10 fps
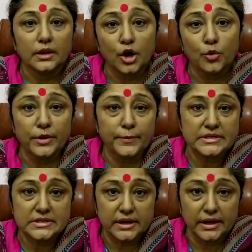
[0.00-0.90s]
Now we will
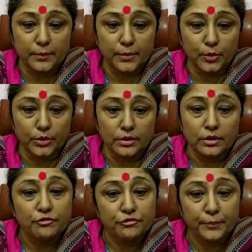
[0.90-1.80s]
be studying about the
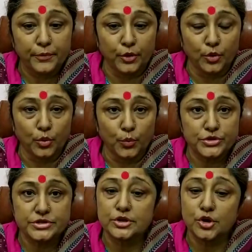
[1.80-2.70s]
Vibrio,
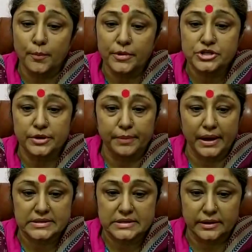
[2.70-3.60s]
which is a comma-shaped
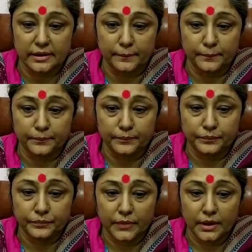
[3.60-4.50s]
bacteria.
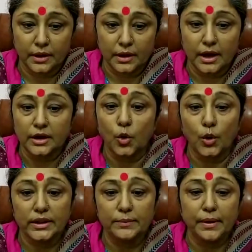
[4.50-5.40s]
And
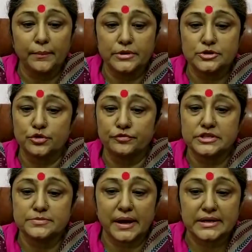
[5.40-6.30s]
all the members of
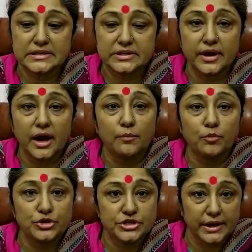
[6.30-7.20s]
this bacteria are
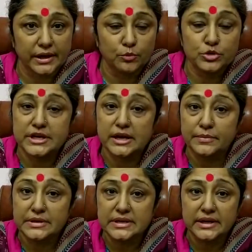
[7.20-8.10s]
motile. Motile
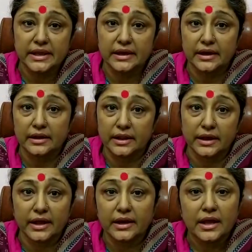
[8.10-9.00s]
means that they
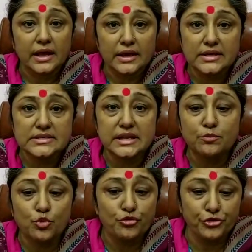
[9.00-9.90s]
can easily
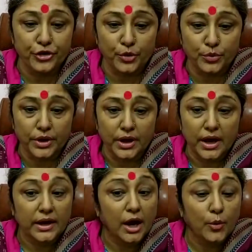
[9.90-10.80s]
move around.
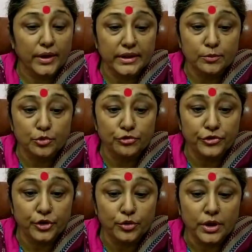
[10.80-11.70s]
And how can they move
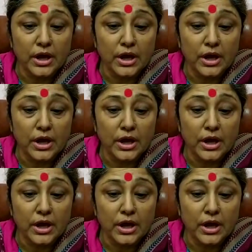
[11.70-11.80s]
around?